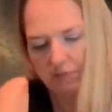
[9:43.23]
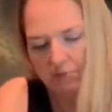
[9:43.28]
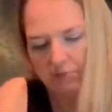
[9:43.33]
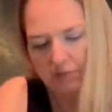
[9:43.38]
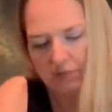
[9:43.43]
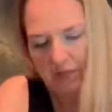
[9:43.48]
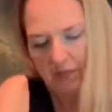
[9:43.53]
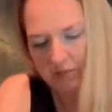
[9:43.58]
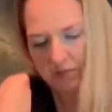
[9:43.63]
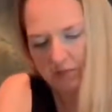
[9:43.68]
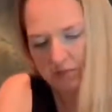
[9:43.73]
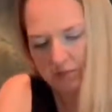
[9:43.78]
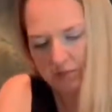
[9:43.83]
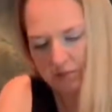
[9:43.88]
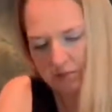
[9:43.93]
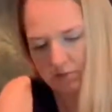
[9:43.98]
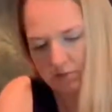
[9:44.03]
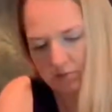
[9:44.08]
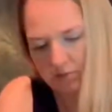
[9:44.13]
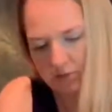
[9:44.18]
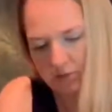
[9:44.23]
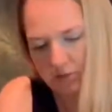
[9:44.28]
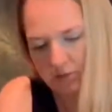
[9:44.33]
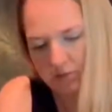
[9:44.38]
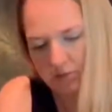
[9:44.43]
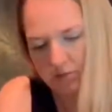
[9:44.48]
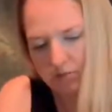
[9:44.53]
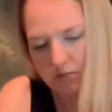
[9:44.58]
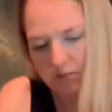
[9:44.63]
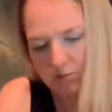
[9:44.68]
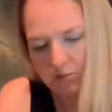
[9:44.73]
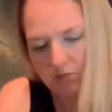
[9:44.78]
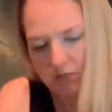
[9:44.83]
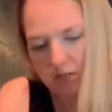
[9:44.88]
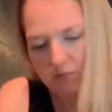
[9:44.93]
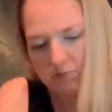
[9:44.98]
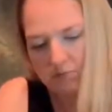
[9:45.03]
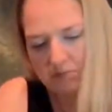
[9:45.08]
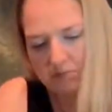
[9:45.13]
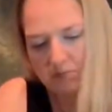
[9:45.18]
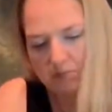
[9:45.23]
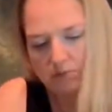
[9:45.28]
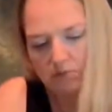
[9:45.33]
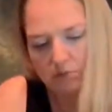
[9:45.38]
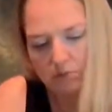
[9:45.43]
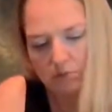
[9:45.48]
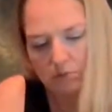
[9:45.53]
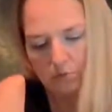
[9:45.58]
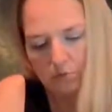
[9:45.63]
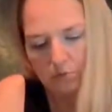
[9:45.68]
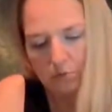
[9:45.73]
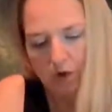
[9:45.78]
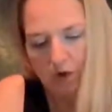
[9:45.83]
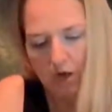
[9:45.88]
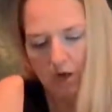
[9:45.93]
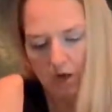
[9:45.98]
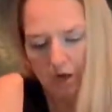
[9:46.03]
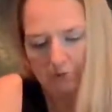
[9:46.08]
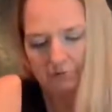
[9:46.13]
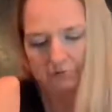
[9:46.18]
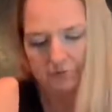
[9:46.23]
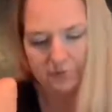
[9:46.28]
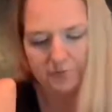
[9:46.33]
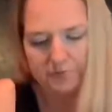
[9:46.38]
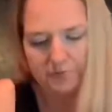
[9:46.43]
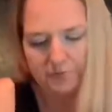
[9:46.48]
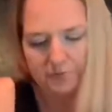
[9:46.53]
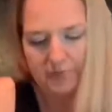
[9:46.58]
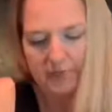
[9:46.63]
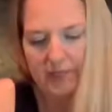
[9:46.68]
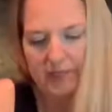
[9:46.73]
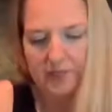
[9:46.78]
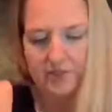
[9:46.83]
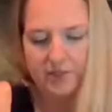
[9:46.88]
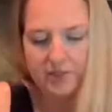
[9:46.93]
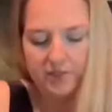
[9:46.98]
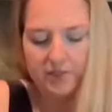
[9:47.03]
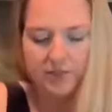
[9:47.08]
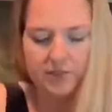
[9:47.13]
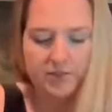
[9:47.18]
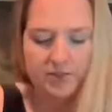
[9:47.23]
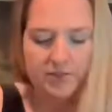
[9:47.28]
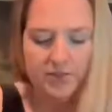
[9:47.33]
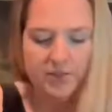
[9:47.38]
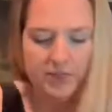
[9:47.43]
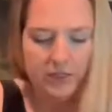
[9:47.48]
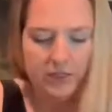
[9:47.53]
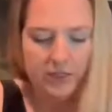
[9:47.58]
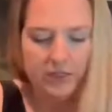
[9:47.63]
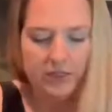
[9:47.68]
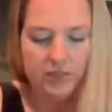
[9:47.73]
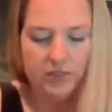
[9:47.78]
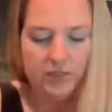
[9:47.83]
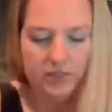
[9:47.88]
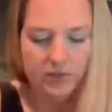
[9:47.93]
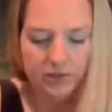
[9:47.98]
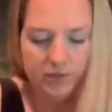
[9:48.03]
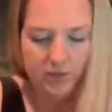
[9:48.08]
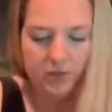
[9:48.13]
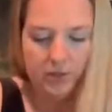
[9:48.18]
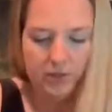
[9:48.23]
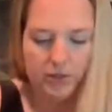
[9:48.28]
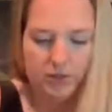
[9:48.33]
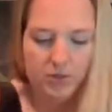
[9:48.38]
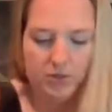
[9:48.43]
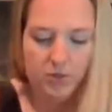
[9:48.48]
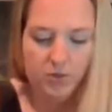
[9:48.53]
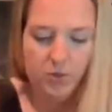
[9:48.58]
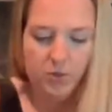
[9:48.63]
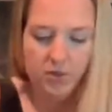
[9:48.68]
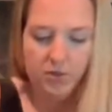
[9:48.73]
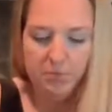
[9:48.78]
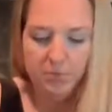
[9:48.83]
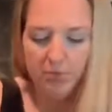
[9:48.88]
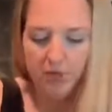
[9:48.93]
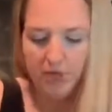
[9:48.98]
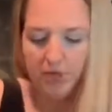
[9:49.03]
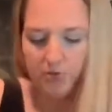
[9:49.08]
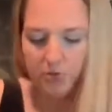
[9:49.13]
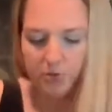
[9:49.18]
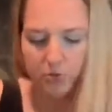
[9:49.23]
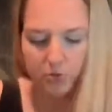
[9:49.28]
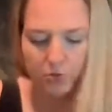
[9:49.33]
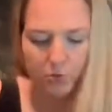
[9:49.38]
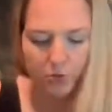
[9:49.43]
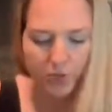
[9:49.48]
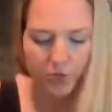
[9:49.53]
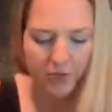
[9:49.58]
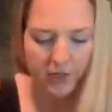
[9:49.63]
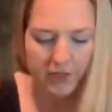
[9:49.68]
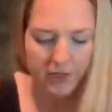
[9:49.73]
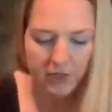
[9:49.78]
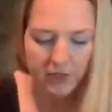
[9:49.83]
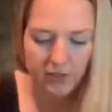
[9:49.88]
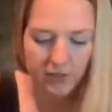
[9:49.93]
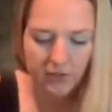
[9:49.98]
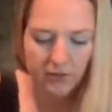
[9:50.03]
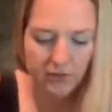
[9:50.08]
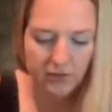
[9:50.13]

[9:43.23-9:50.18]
plants, sometimes even off of planting season when the plants are growing.